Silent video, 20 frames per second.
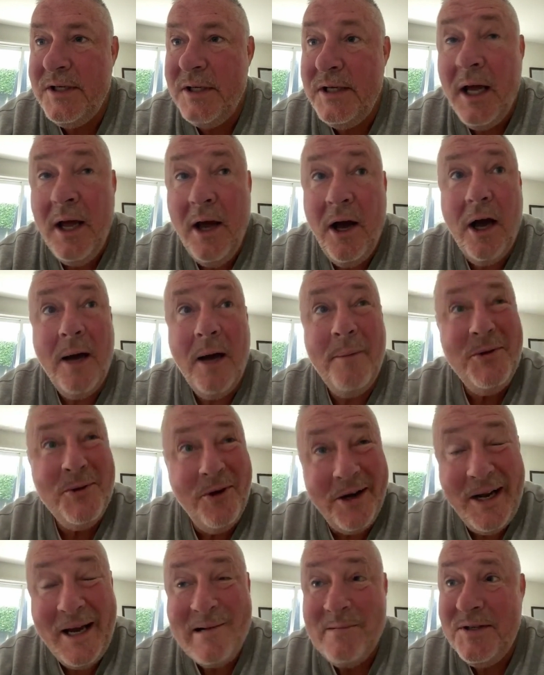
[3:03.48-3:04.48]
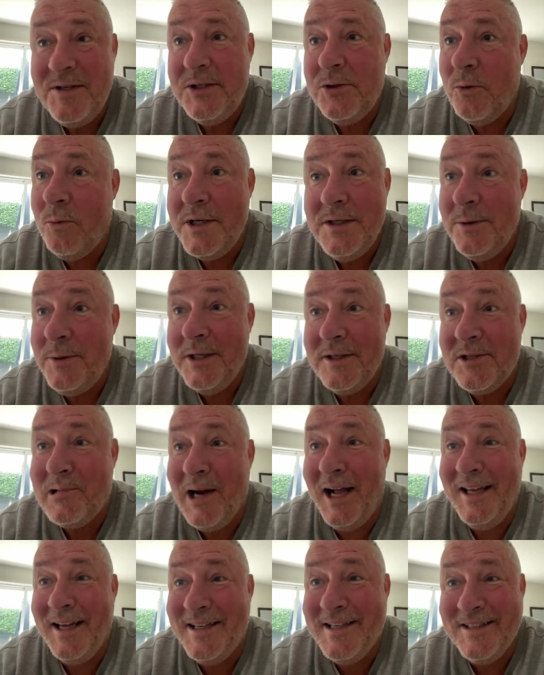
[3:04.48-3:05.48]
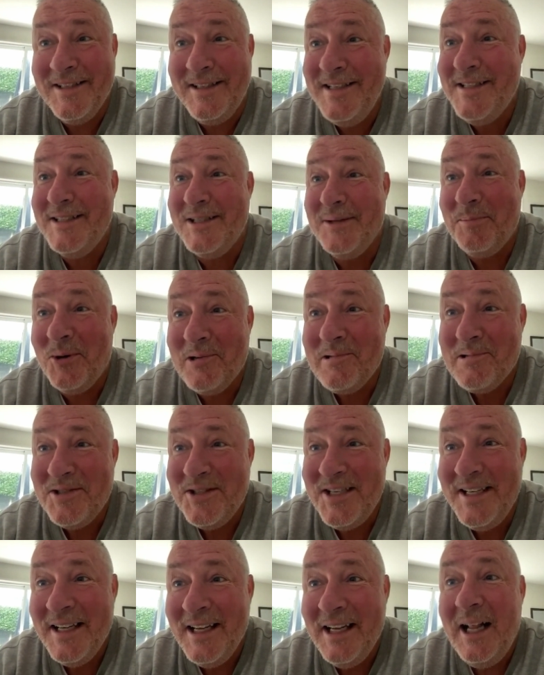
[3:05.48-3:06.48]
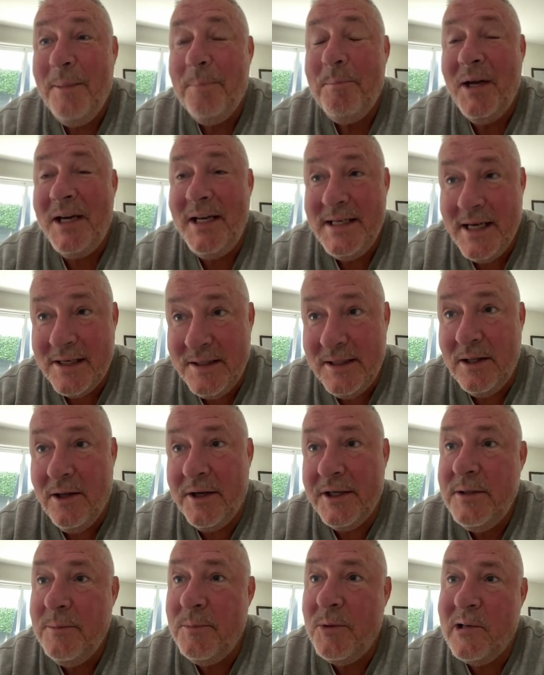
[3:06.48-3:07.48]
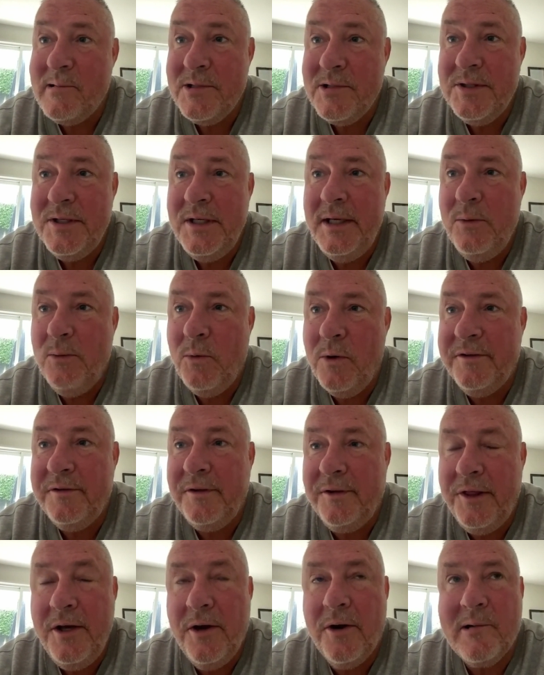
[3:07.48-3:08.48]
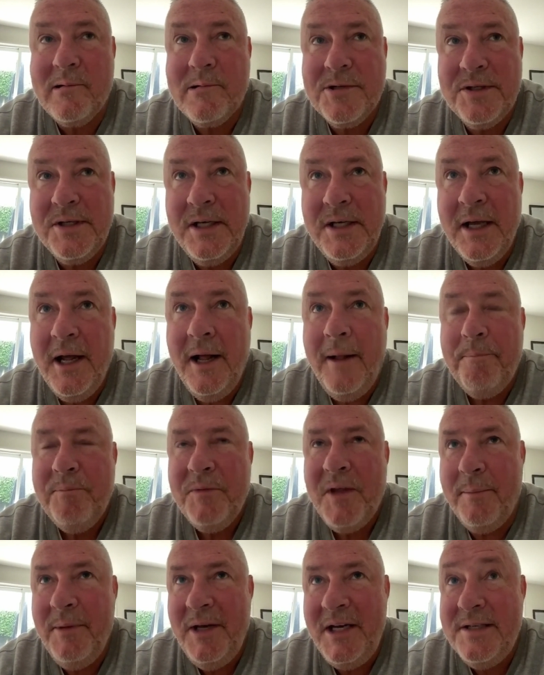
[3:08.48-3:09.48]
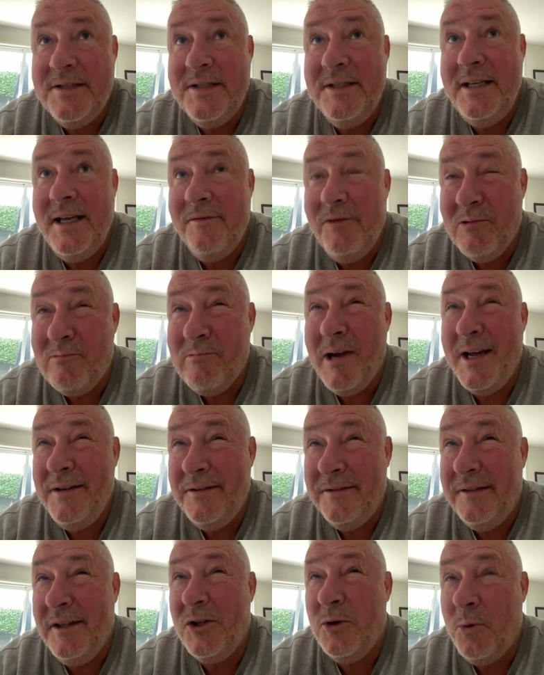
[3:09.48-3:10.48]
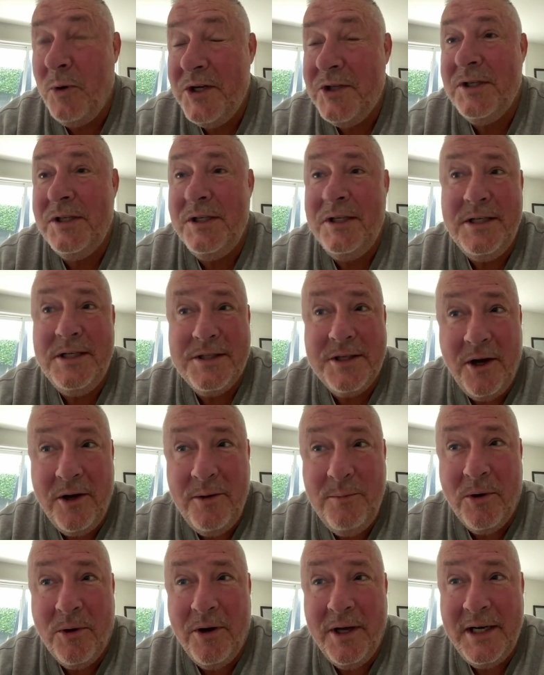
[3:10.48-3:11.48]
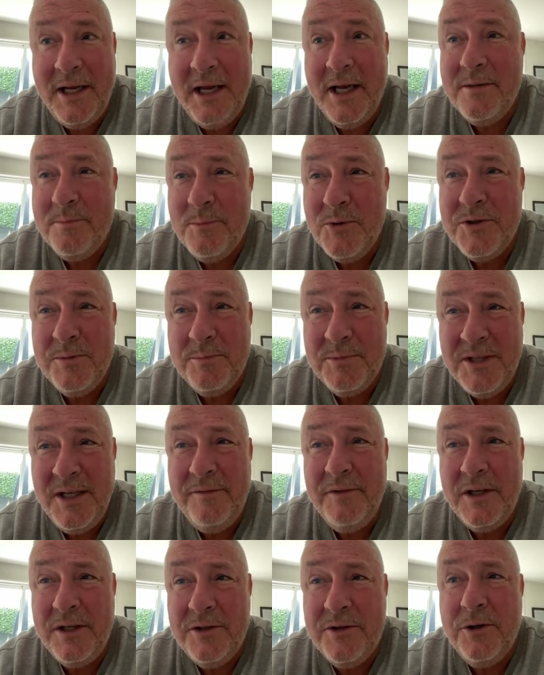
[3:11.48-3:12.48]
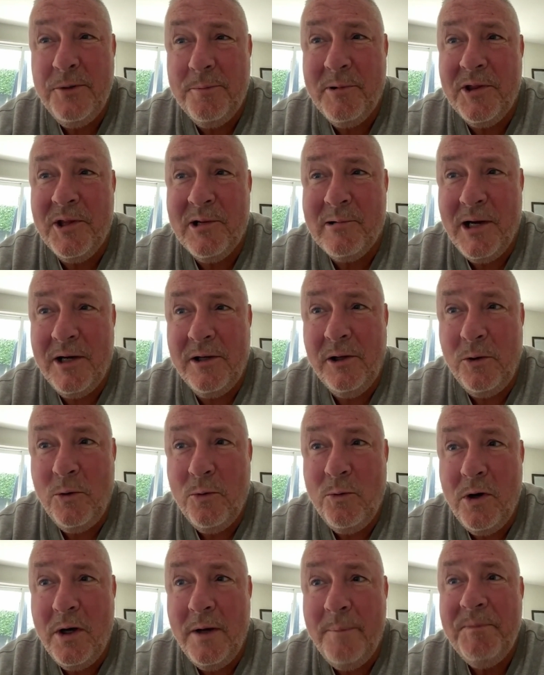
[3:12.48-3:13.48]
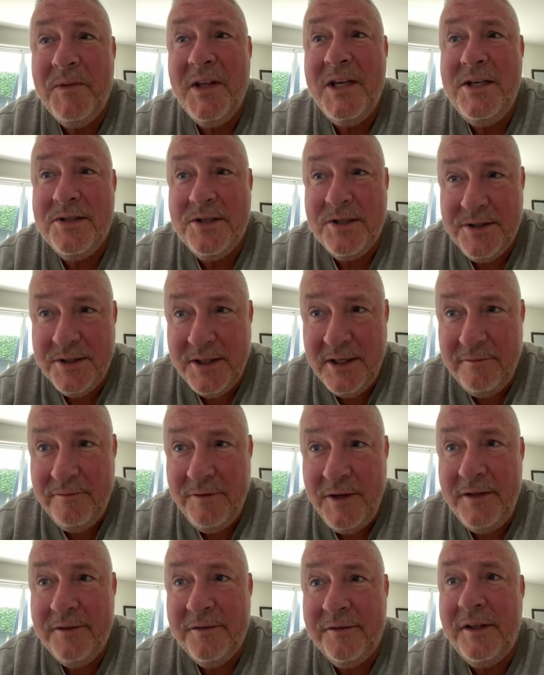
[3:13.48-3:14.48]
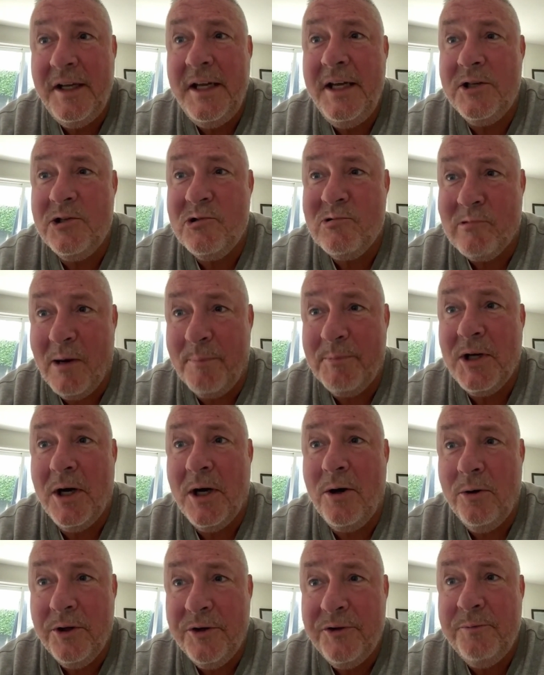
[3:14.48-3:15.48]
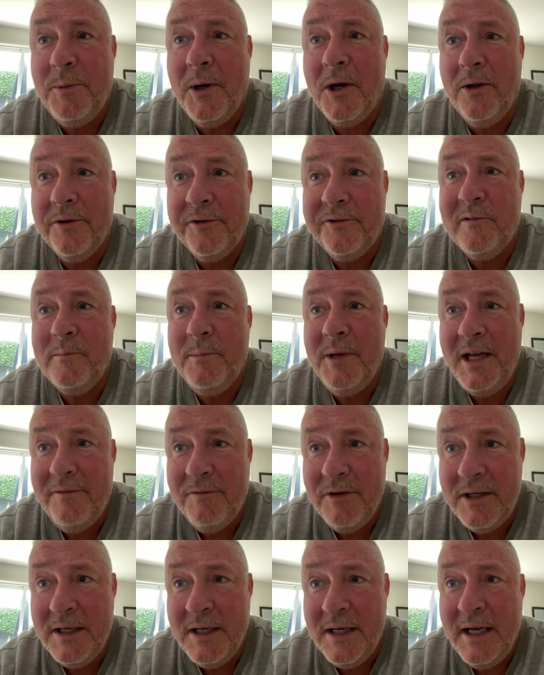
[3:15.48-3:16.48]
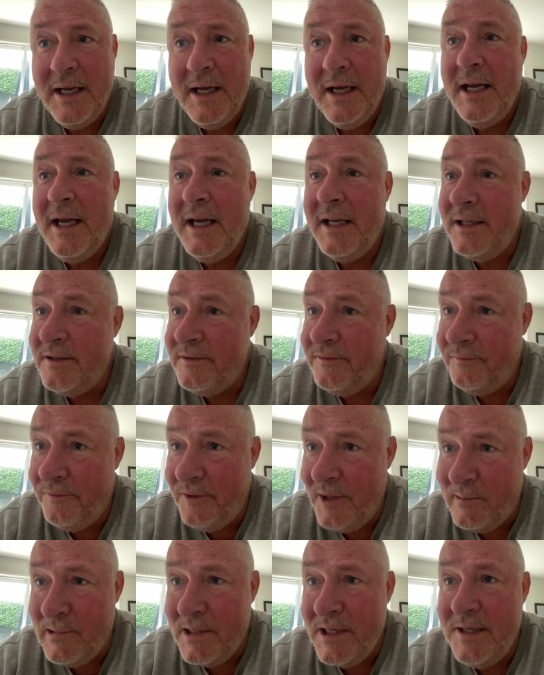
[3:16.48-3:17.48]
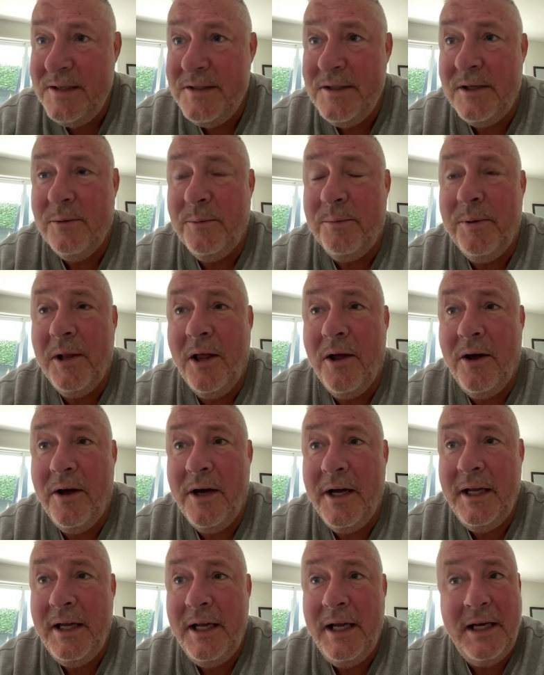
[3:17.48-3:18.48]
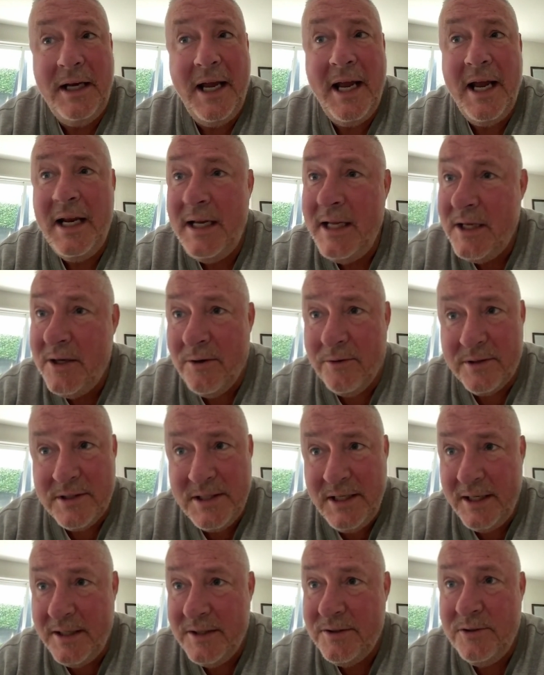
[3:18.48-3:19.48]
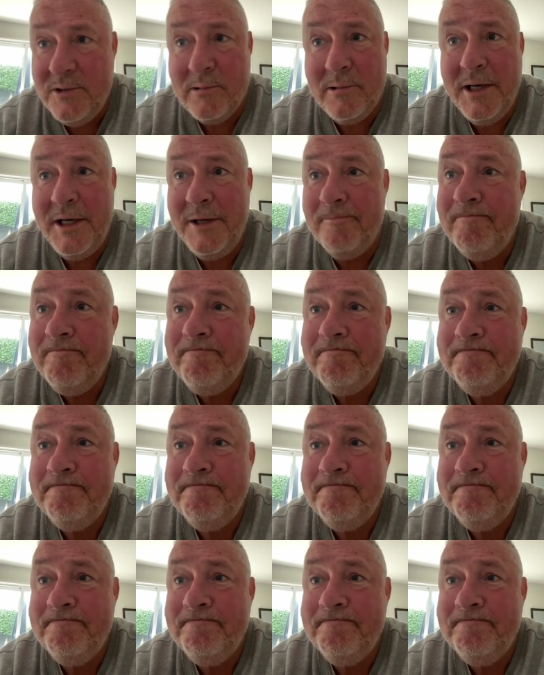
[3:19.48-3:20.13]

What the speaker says: sure what he's doing in Australia because it is a democracy, but he doesn't like democracy. He wants a theocracy. He's never raised the question in his own mind, how do Muslims even interpret their own law? He's just convinced it dropped whole as bowlers from heaven, and it's very easy to apply in any context you're in.